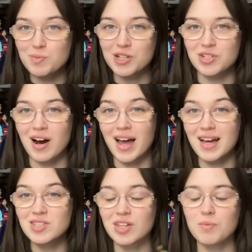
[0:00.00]
Monster High
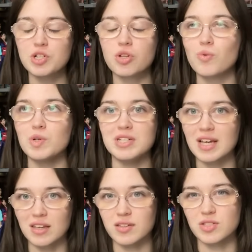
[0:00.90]
heads on them, which look
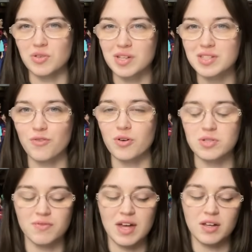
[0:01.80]
ridiculous. So you can see photos
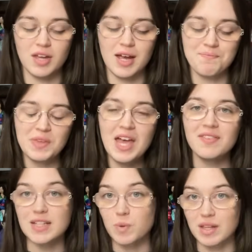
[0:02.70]
of that online.
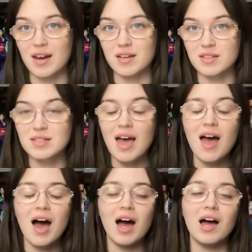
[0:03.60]
That's what that is.
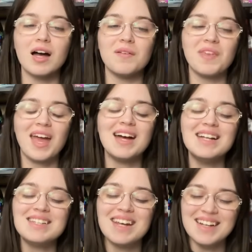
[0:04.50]
Uh,
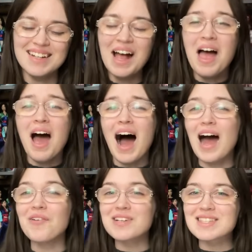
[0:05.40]
and I
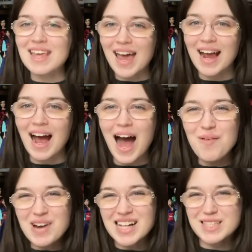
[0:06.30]
was like, I'm
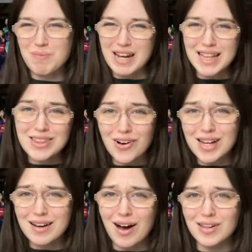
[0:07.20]
not spending
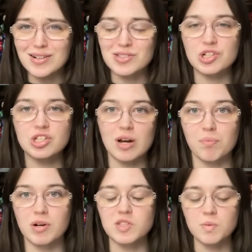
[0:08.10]
$30 just on
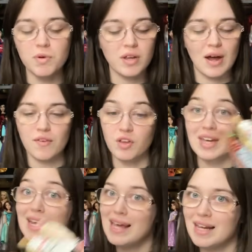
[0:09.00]
principle. And now I feel like
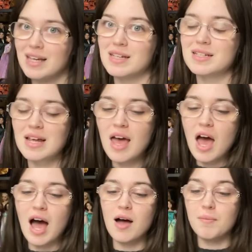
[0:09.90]
an idiot.
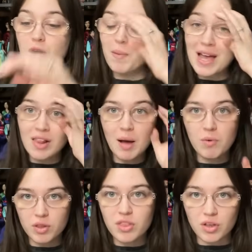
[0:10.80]
Um, but I'll pay a lot
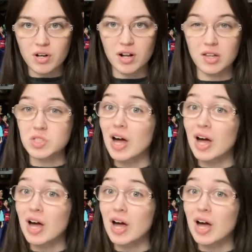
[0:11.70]
more than $30.